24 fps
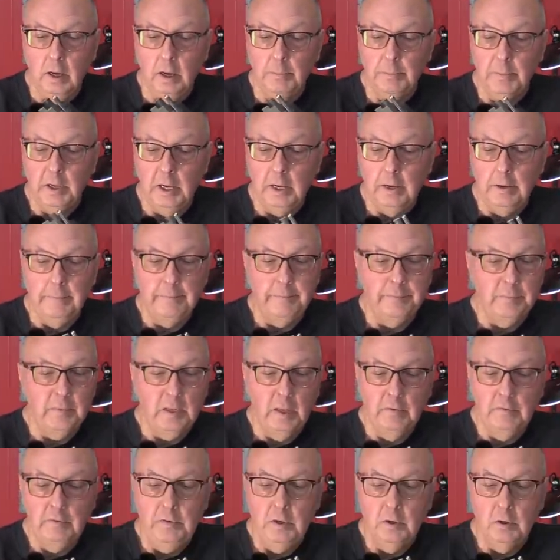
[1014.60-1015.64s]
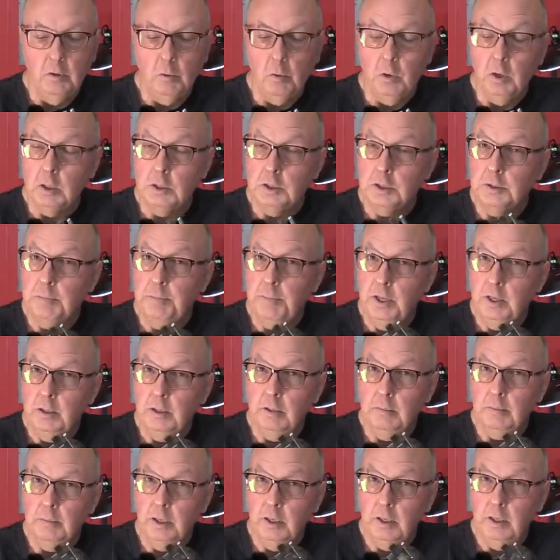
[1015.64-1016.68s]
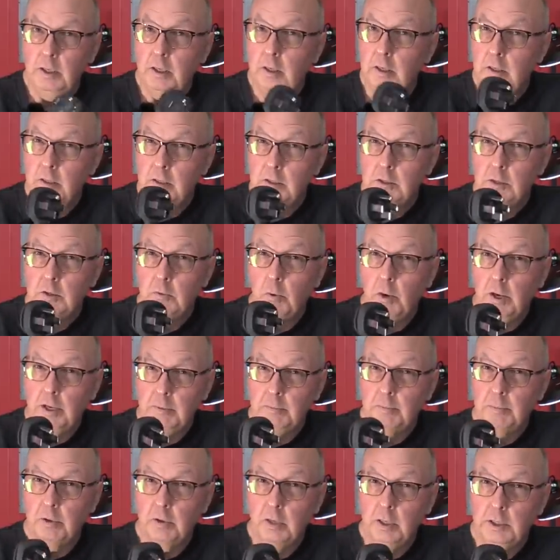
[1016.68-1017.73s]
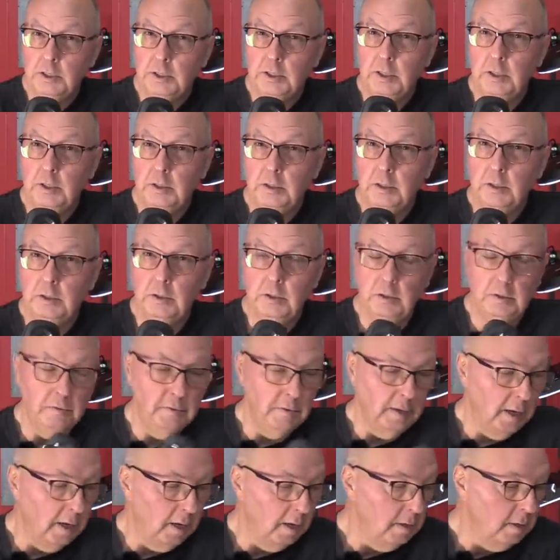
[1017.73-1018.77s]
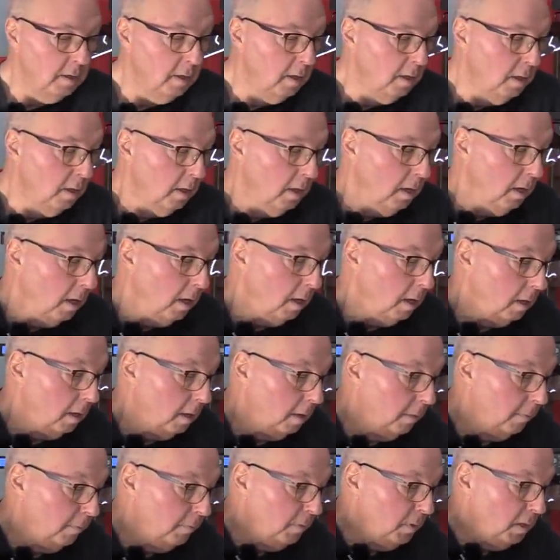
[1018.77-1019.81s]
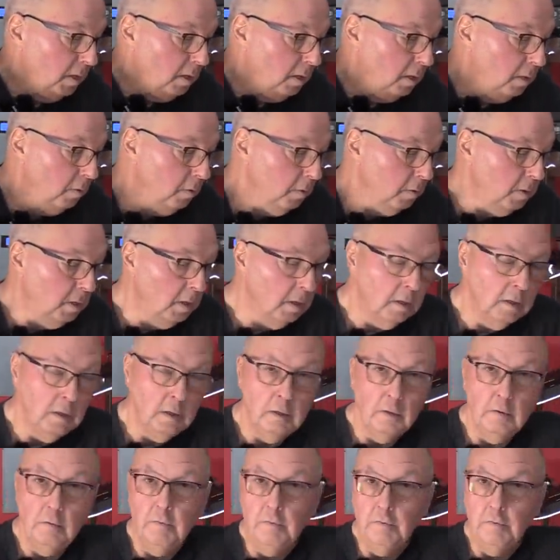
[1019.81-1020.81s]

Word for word: But if you don't want to spend the money, and it's quite pricey to do that, you can